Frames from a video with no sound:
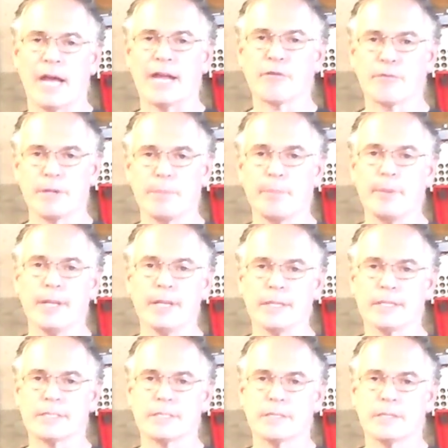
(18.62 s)
I
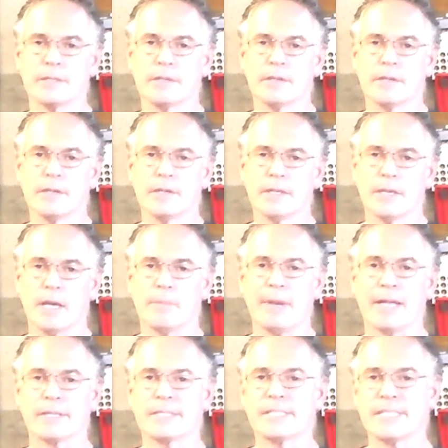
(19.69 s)
rebuilt
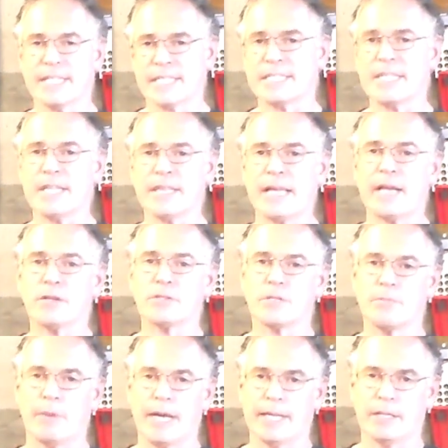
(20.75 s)
about
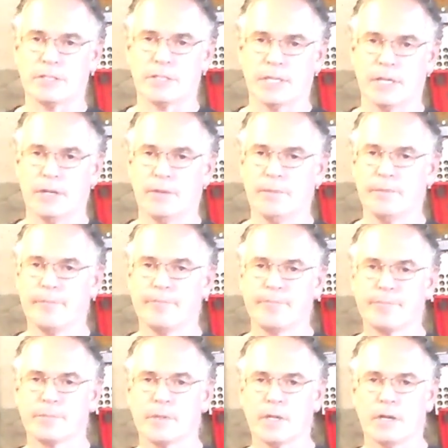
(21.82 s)
60,000 miles ago.
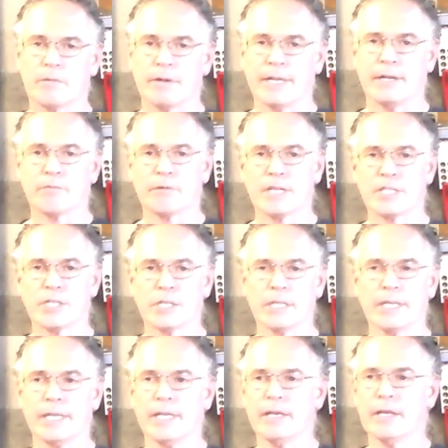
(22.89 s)
All right,
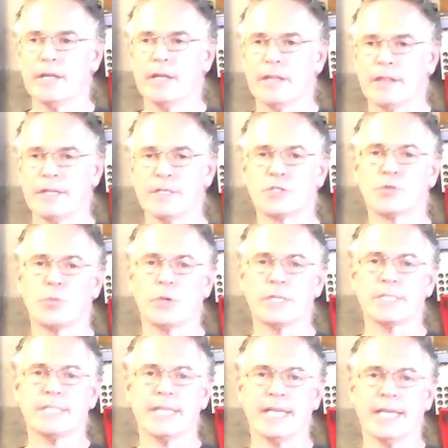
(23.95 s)
originally this
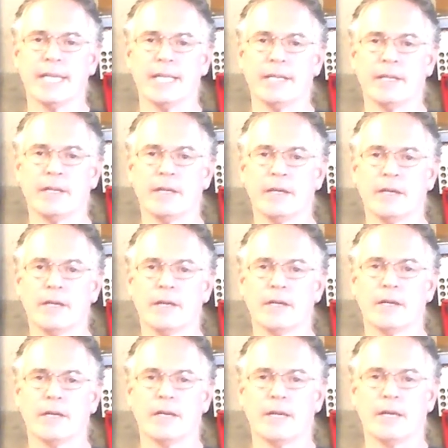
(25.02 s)
was in
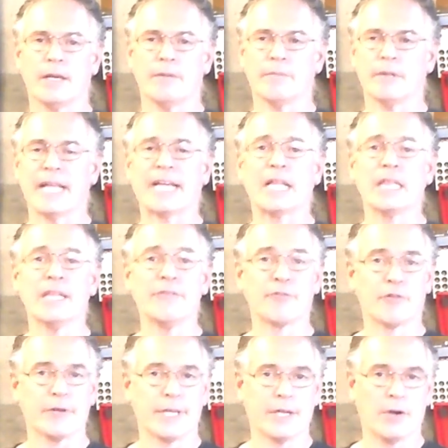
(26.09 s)
like a
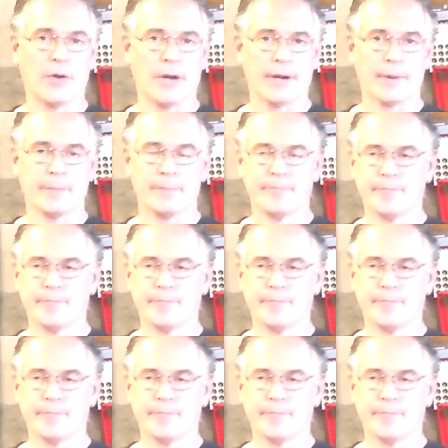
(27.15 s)
livery car.